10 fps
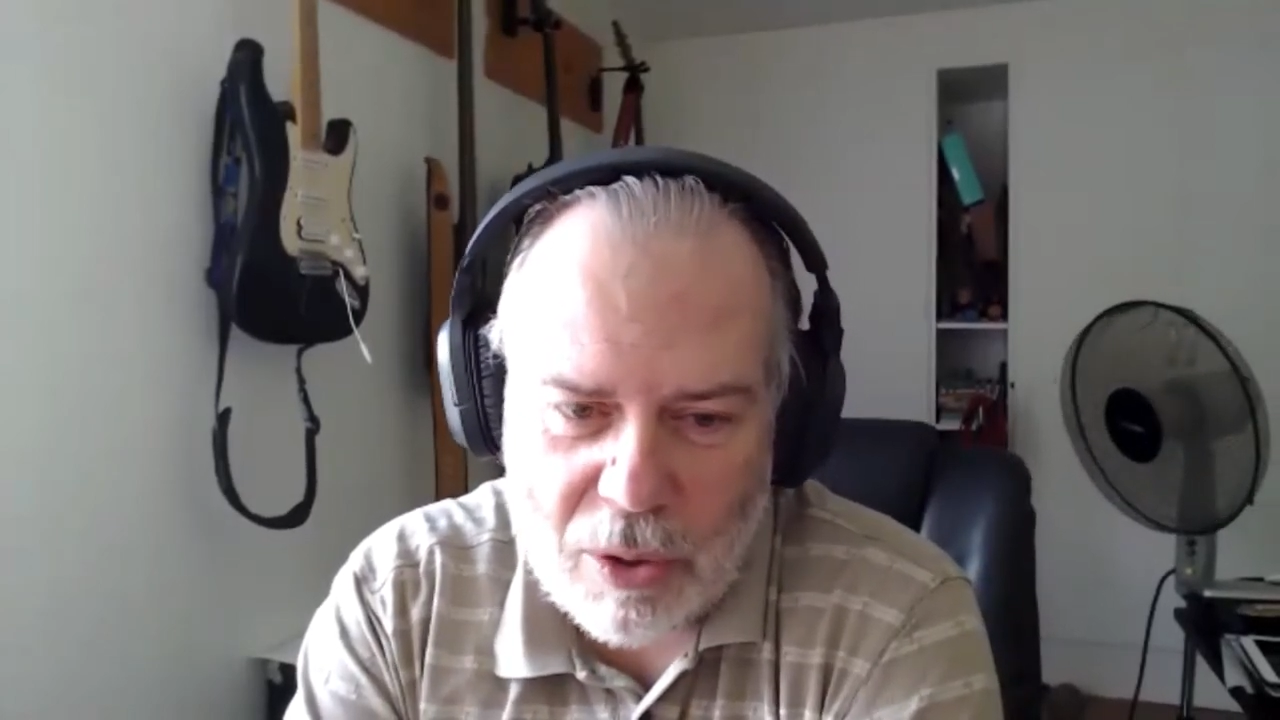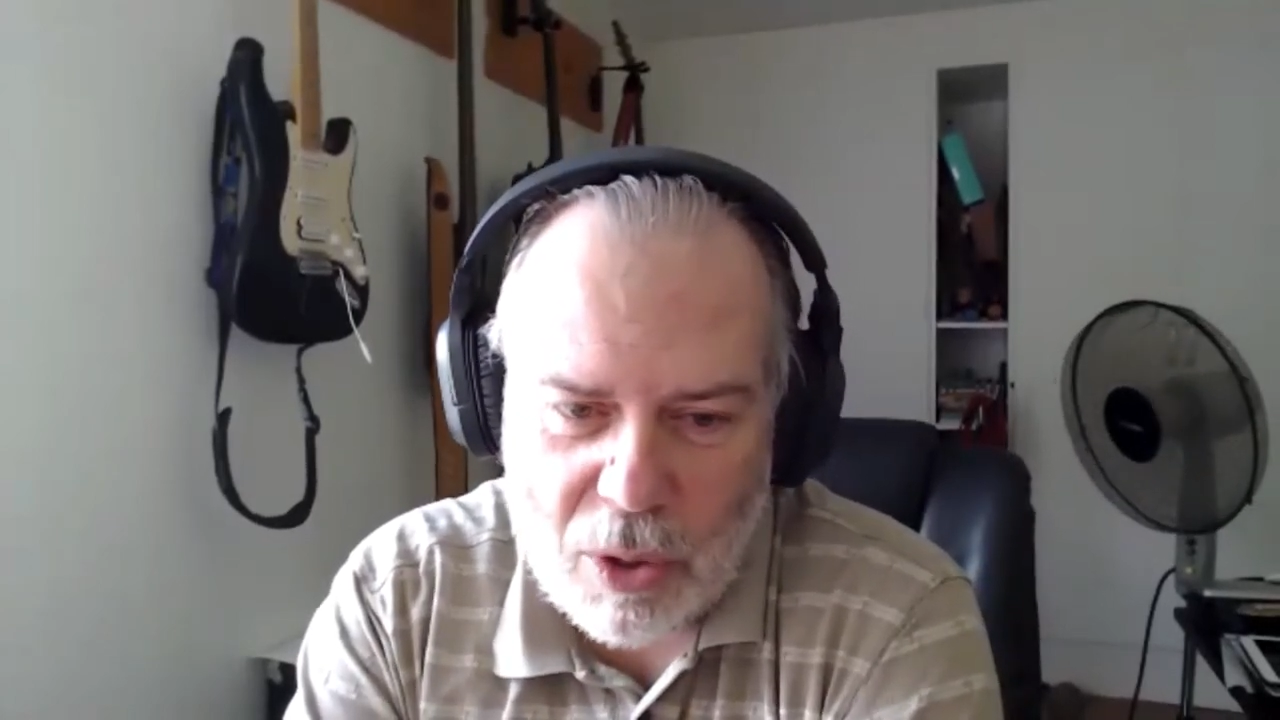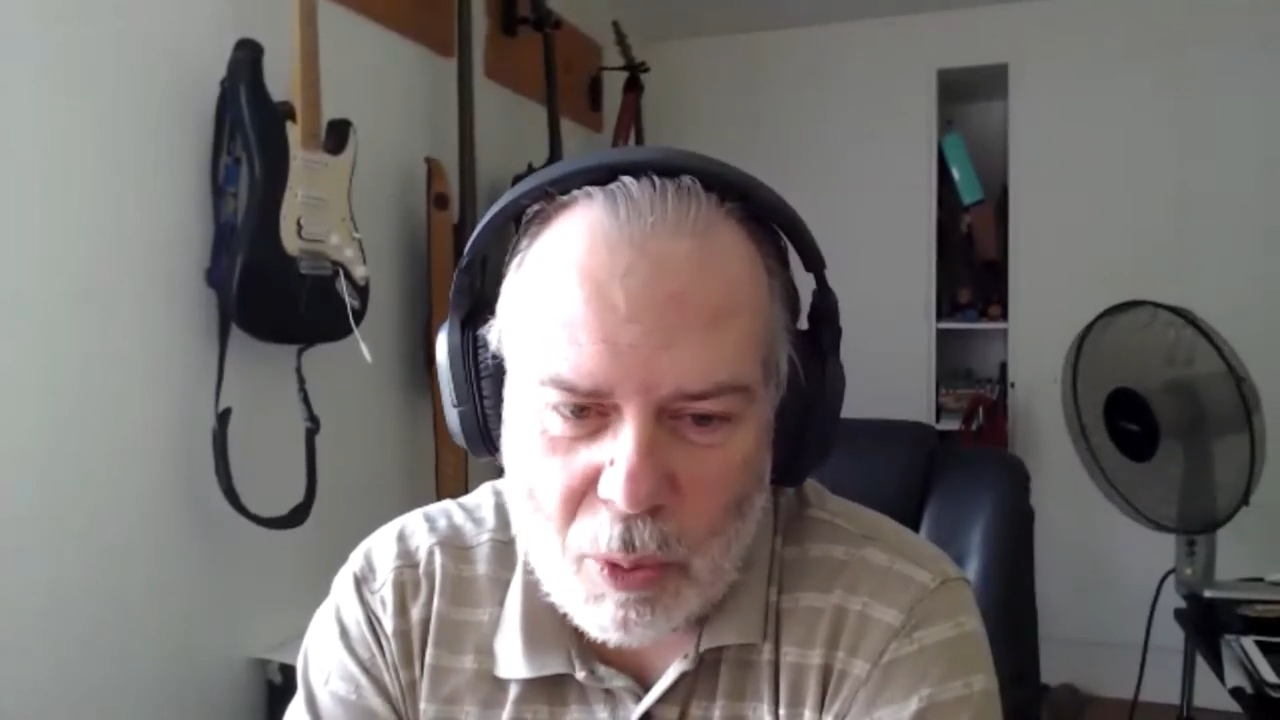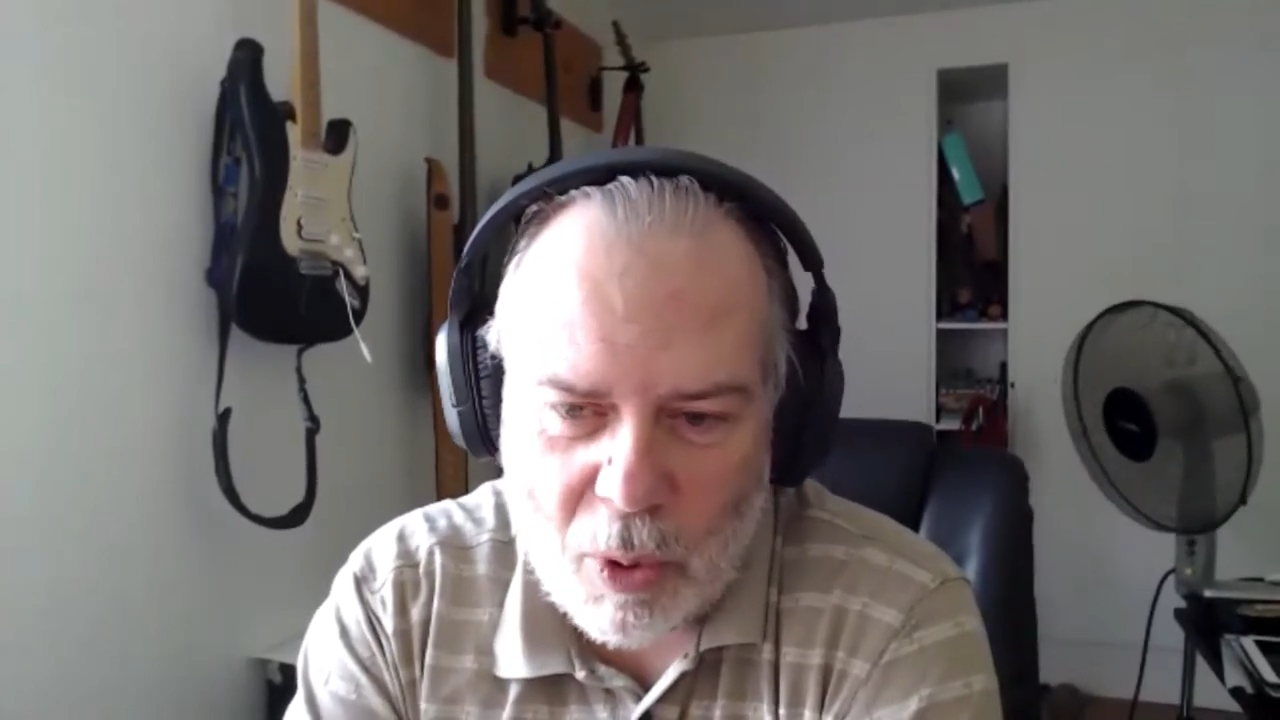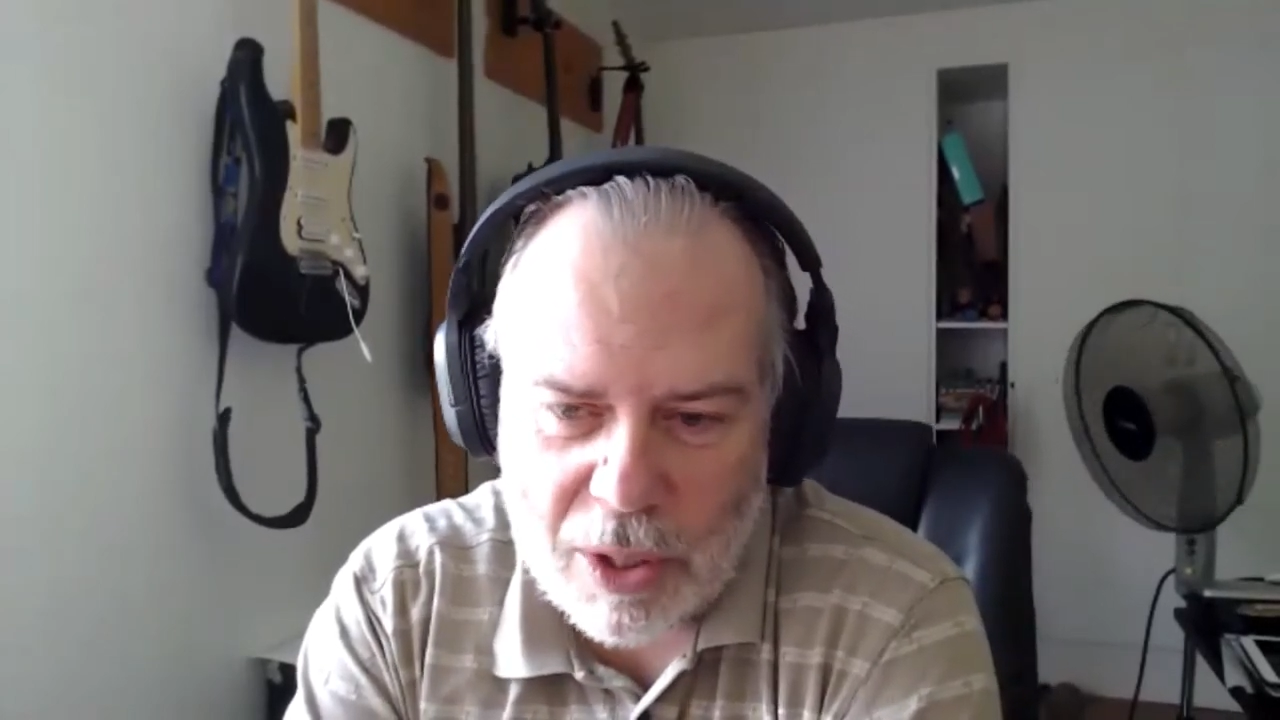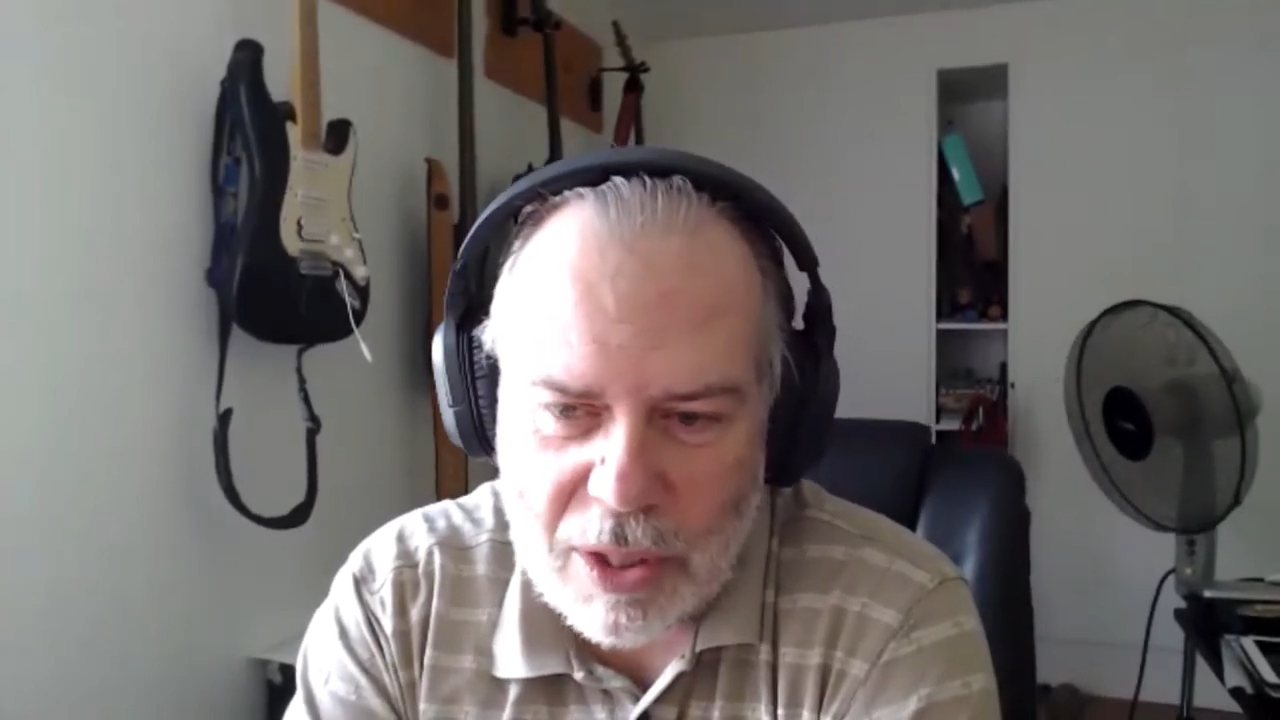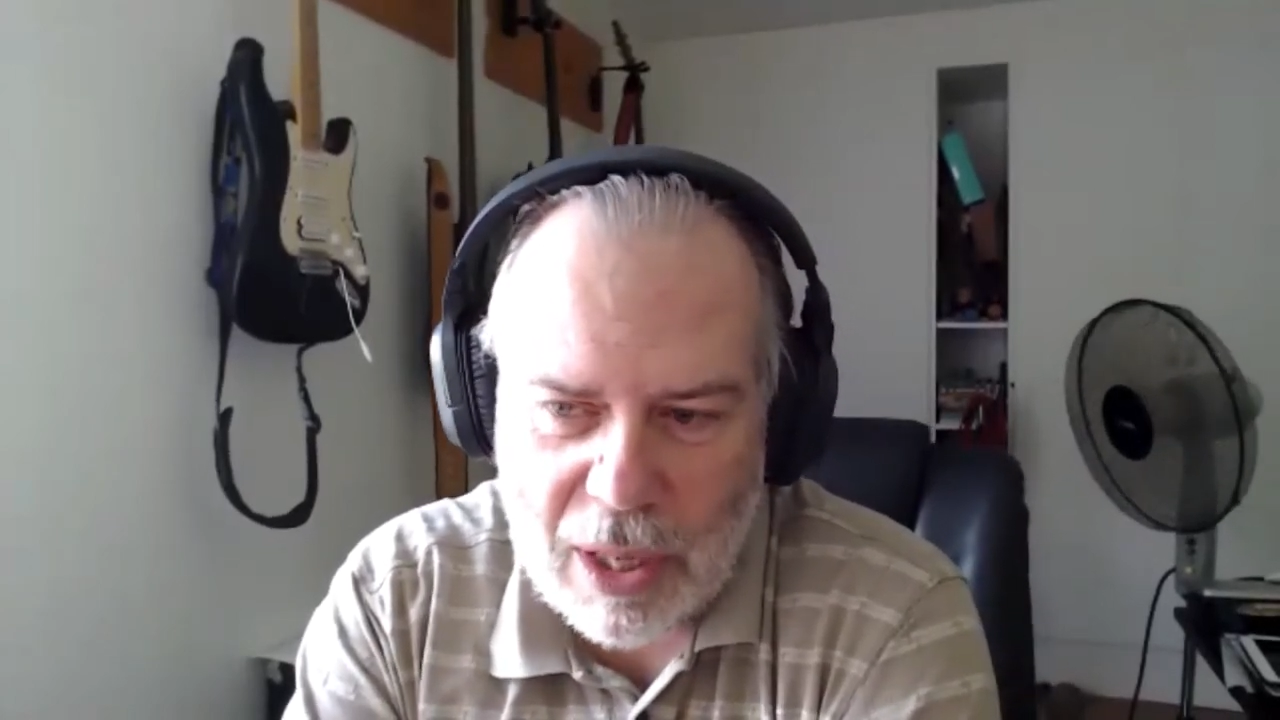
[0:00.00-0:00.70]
towards